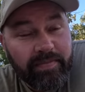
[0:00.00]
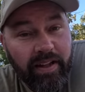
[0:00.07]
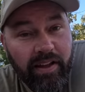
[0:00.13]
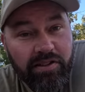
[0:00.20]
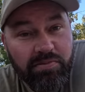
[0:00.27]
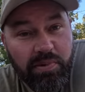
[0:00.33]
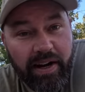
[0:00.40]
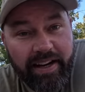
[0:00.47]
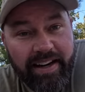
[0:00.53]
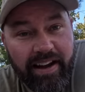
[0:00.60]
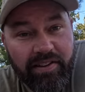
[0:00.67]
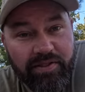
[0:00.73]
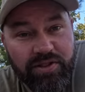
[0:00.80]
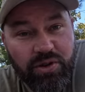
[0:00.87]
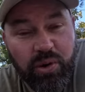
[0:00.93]
I was breaking out
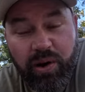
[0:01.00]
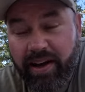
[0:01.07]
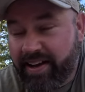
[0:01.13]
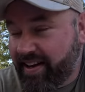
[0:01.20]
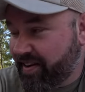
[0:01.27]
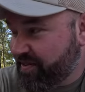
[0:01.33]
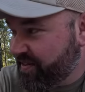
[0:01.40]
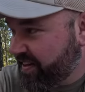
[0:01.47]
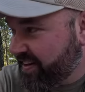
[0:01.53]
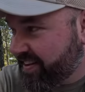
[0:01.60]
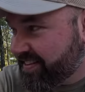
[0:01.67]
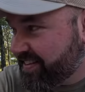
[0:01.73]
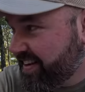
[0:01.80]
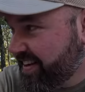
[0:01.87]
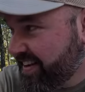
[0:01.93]
in the sweat and everything
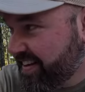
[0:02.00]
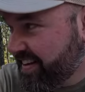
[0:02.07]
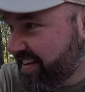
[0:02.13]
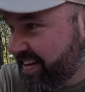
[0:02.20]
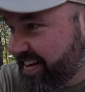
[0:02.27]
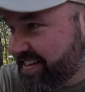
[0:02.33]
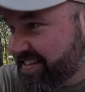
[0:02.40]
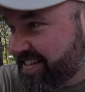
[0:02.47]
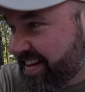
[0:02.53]
else. It's